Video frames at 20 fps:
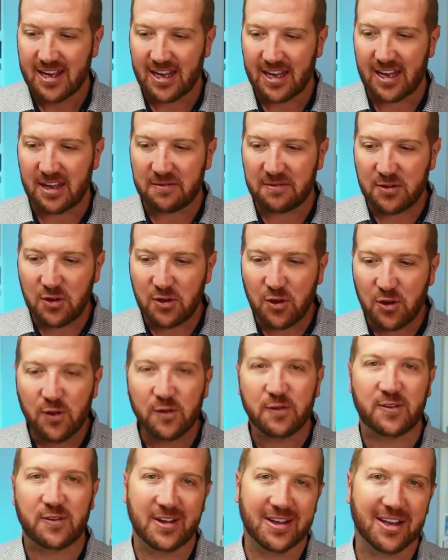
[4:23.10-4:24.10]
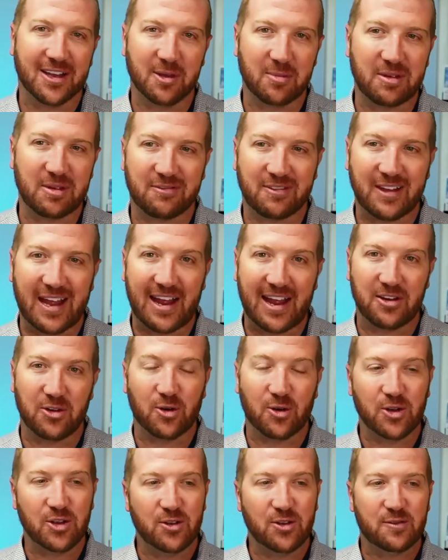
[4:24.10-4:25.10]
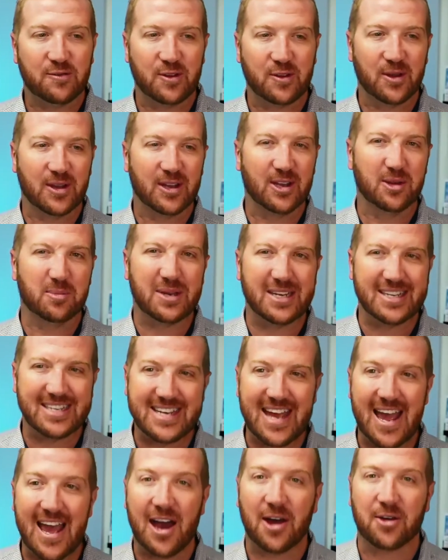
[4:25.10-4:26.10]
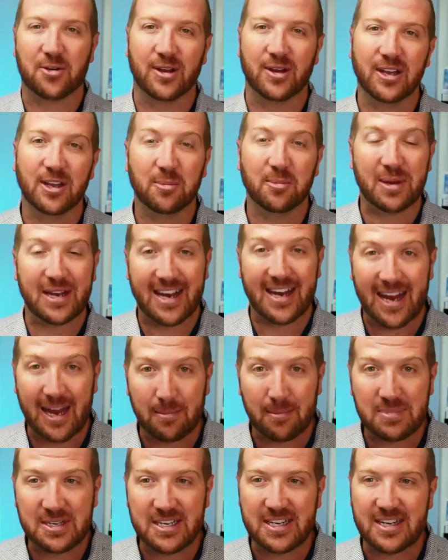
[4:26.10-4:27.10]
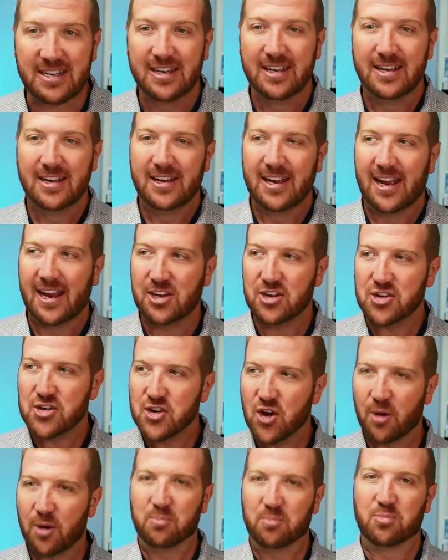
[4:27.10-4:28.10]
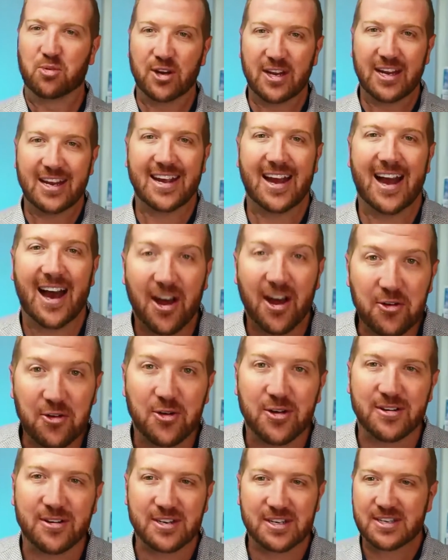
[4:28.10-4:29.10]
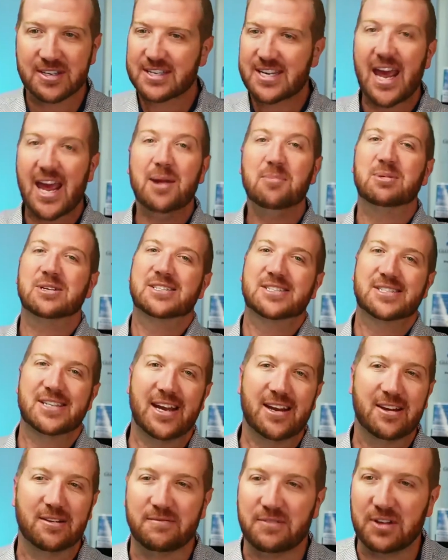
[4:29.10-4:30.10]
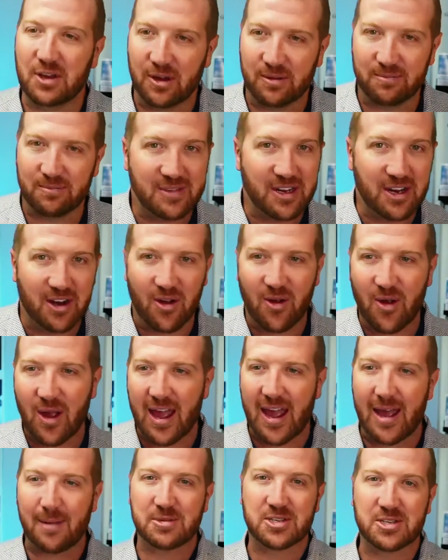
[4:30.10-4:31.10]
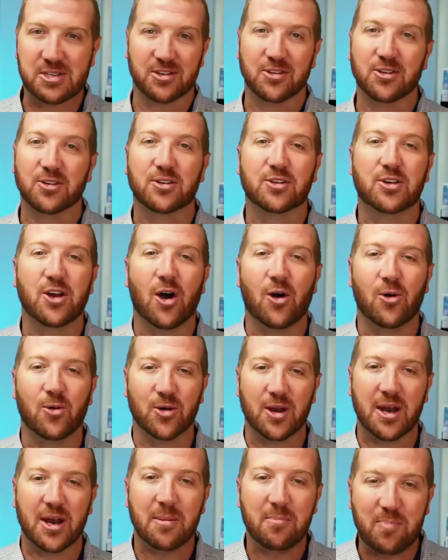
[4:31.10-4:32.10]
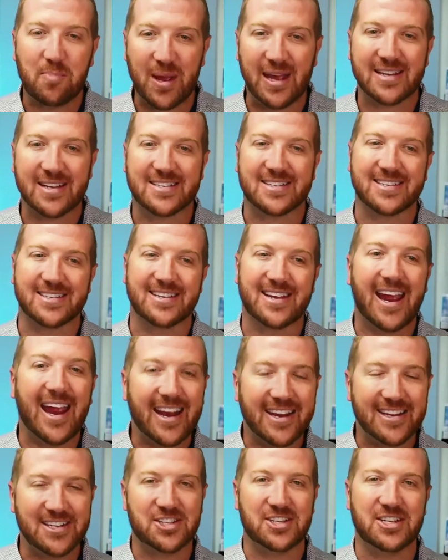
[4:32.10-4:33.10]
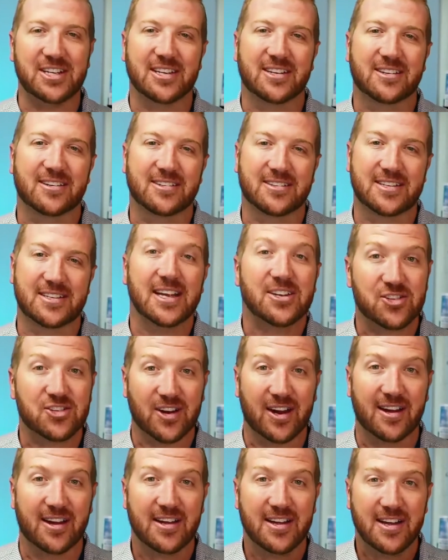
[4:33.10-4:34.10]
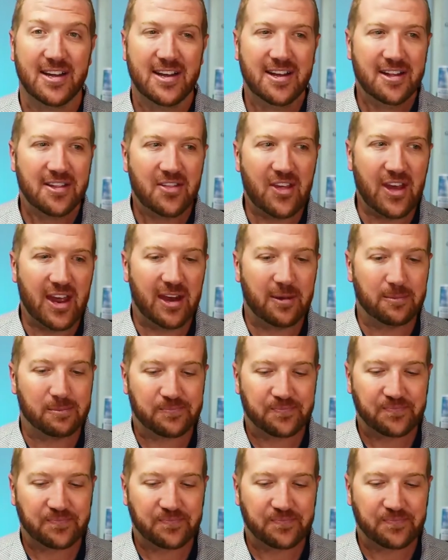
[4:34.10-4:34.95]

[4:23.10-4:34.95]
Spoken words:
If you feel a little bit flat or you feel a little bit down or a little bit empty and you're not bringing 110% of your, absolute gold and best and energy, etc., then